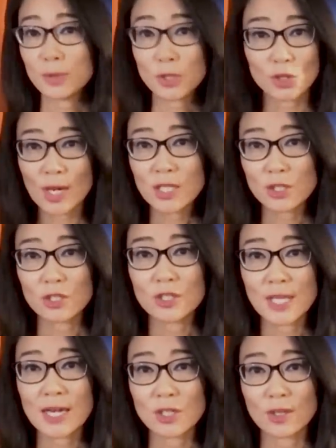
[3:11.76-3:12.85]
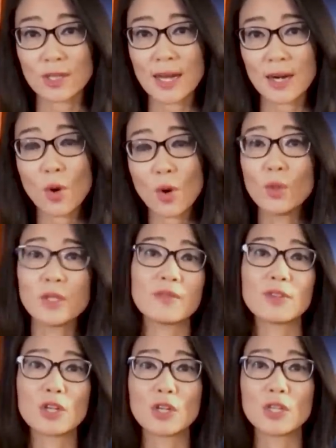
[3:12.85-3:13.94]
Strangers actually got a hold of
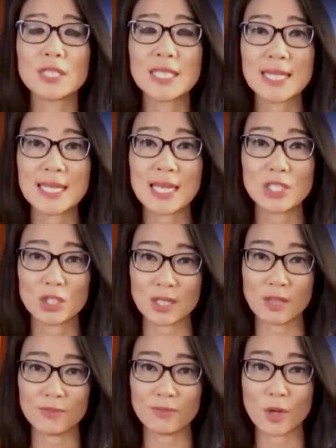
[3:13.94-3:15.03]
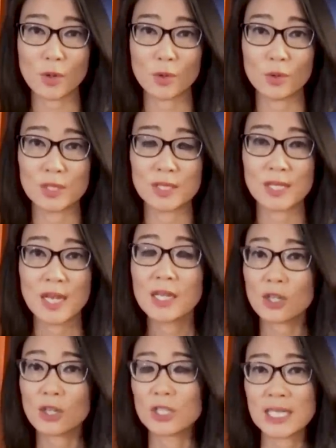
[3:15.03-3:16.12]
her teenage son's
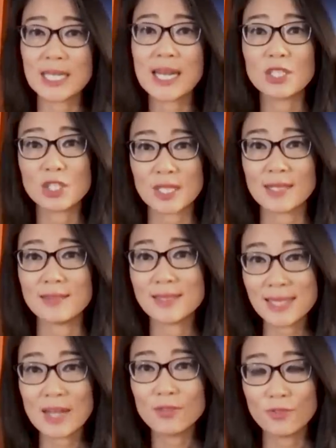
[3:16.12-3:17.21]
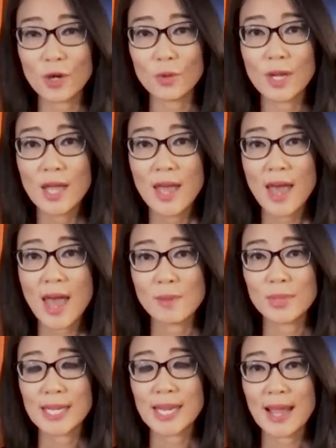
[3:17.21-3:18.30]
cell phone, and
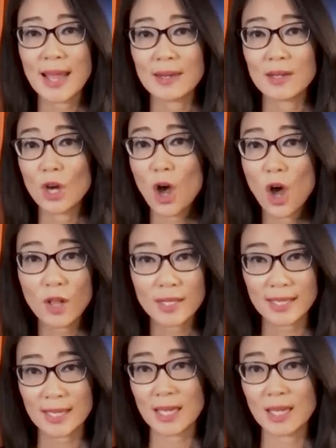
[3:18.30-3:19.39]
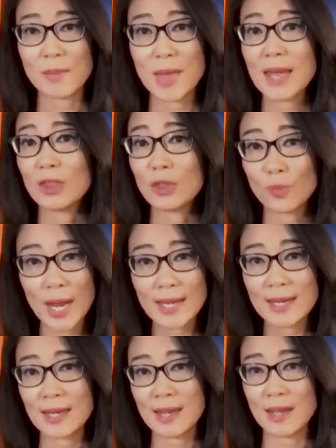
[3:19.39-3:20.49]
began calling him and
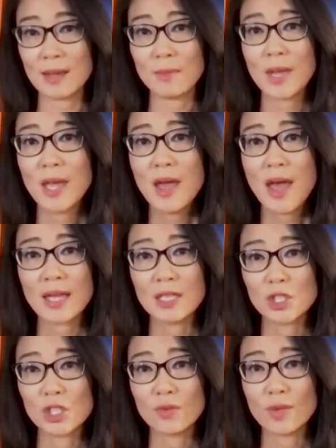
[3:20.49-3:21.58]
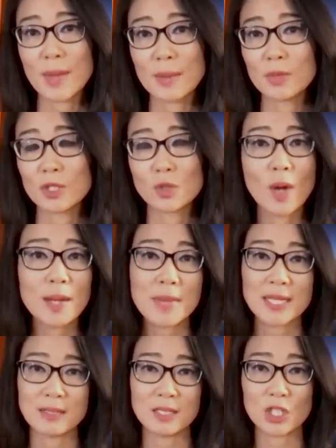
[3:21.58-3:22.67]
threatening him. And she remembers one
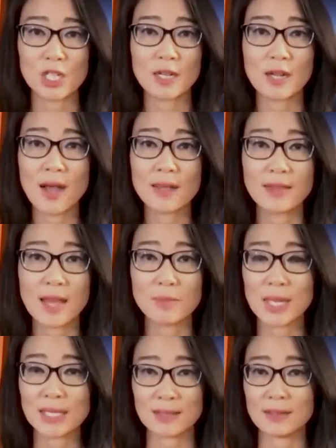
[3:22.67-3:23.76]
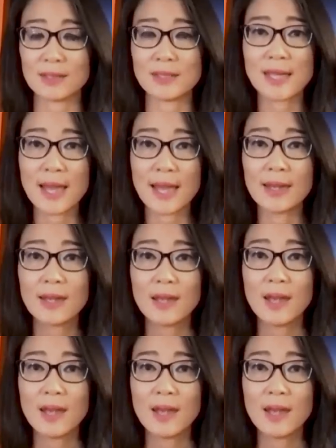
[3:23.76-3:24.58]
message she got that basically said,